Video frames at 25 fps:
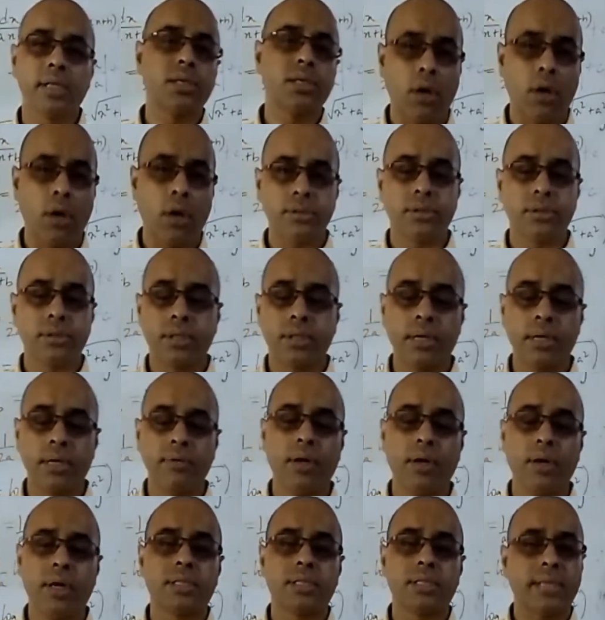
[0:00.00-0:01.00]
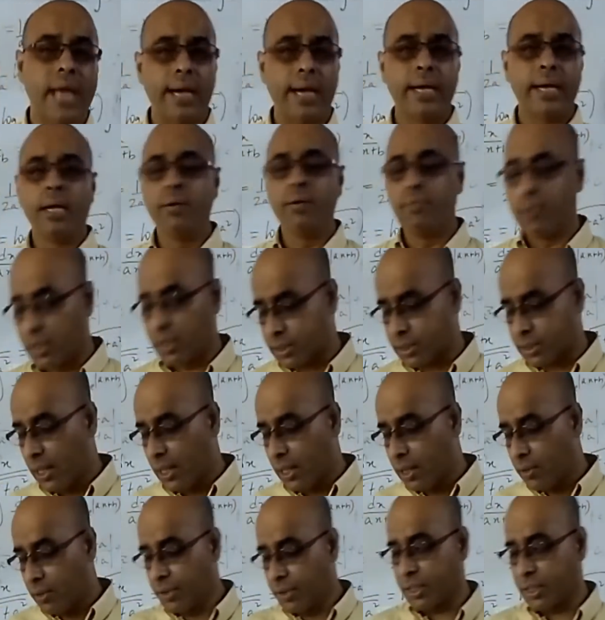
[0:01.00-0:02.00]
cos inverse, tan inverse,
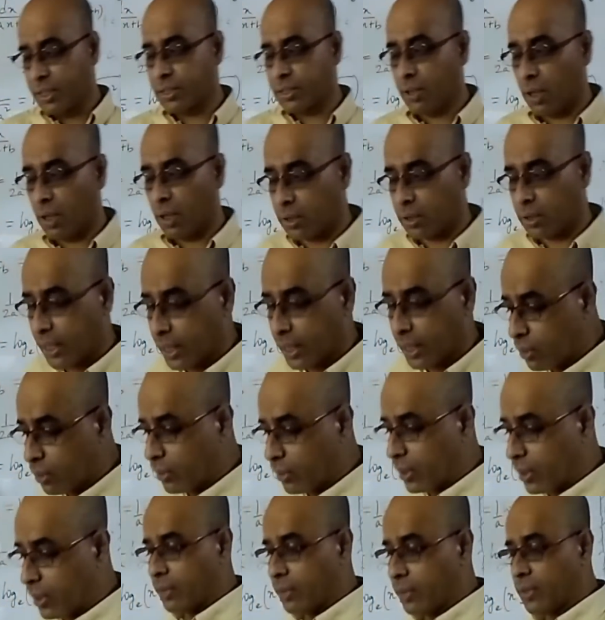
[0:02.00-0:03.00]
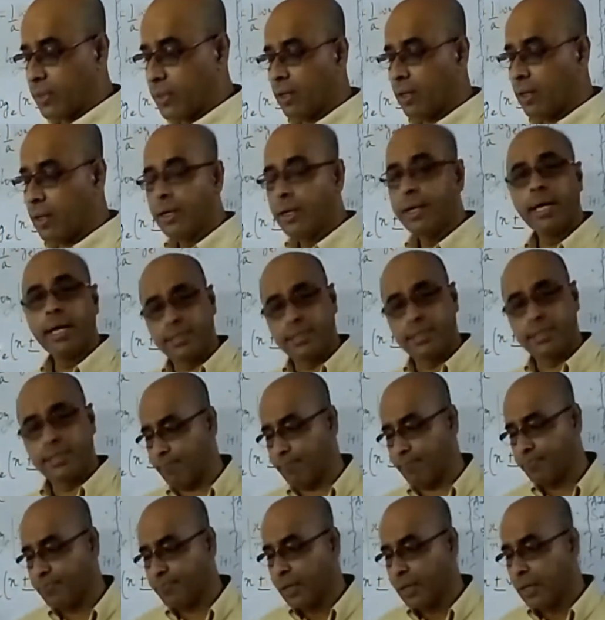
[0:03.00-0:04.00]
which is not included in the exam.
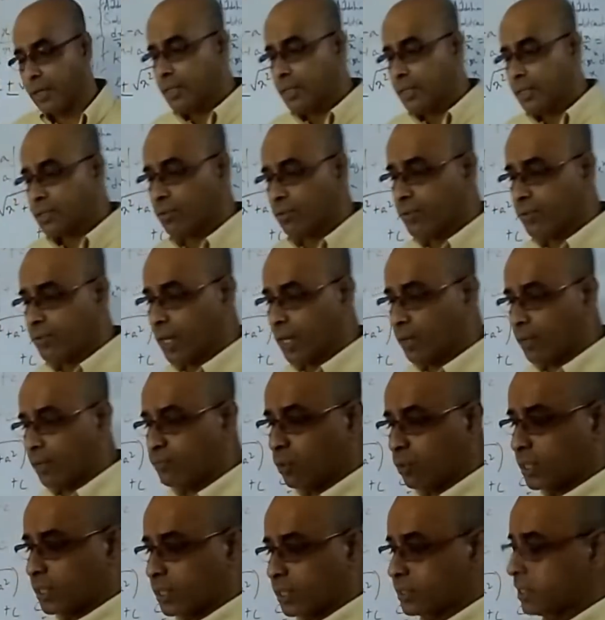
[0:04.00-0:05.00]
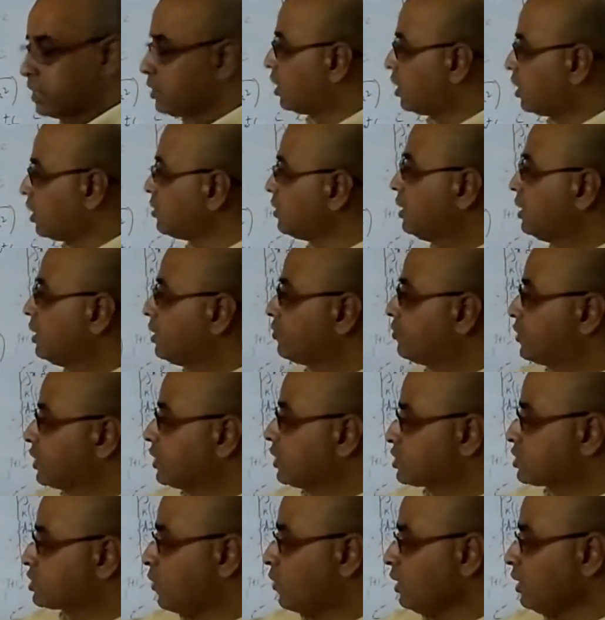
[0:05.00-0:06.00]
So we are focusing on
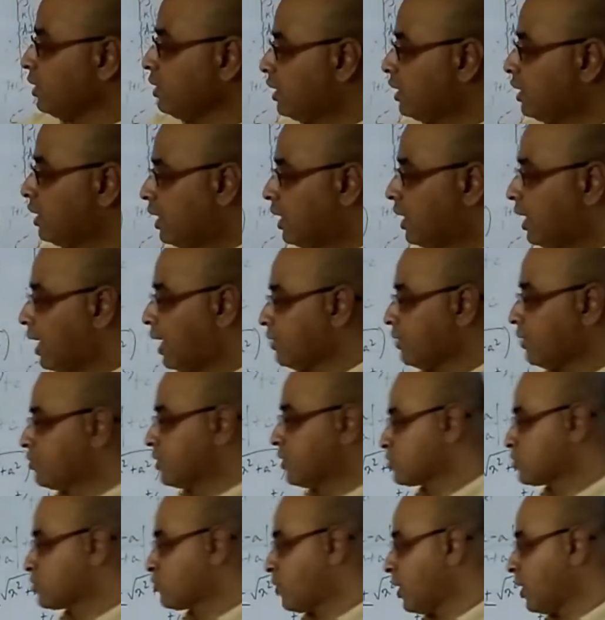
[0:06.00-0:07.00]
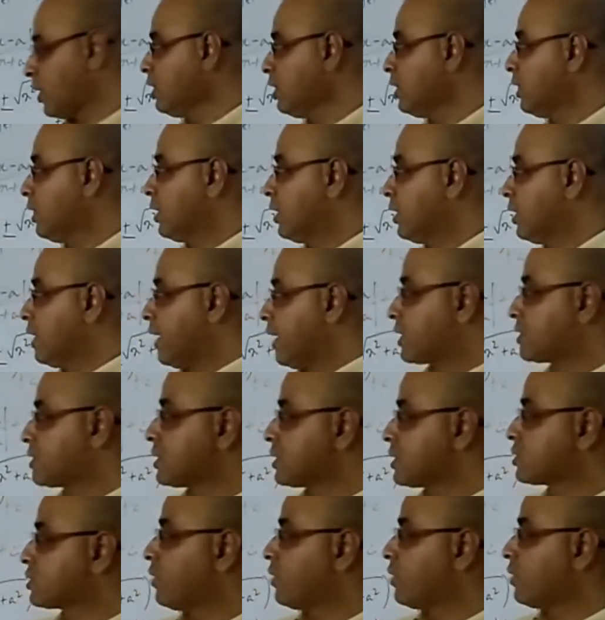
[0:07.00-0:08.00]
this one and this one, x
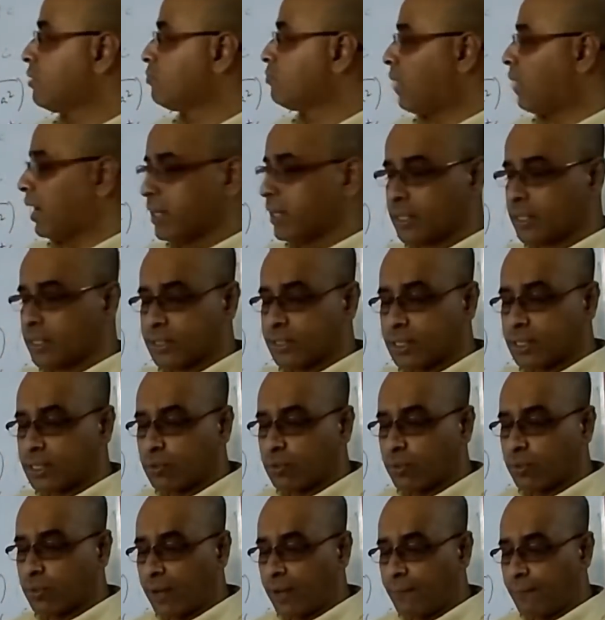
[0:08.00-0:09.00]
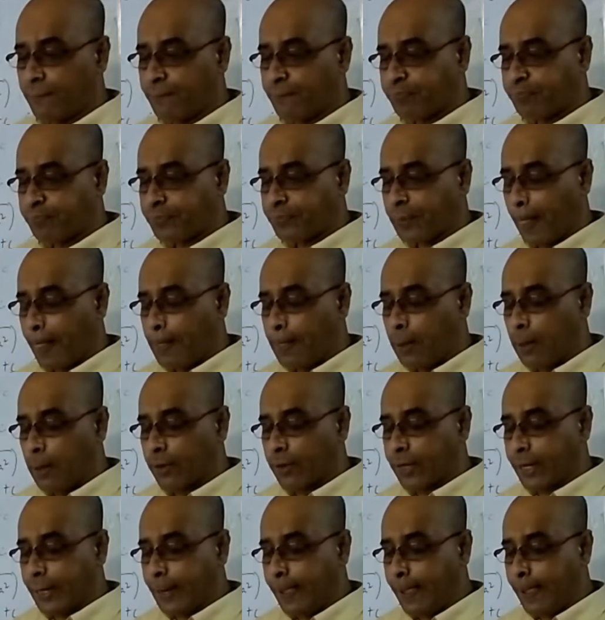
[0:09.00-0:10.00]
square minus a square,
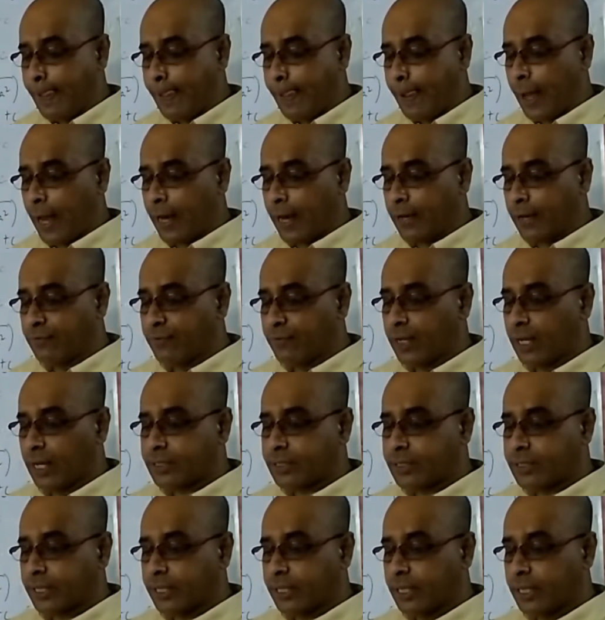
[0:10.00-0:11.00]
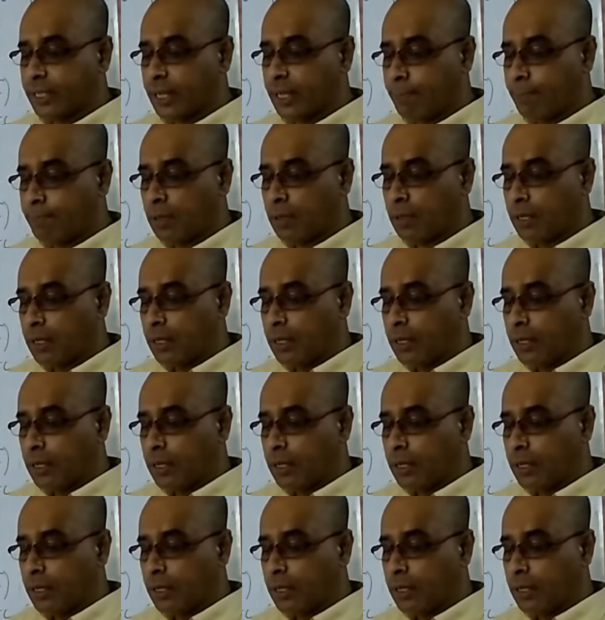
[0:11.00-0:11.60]
okay, and we are taking up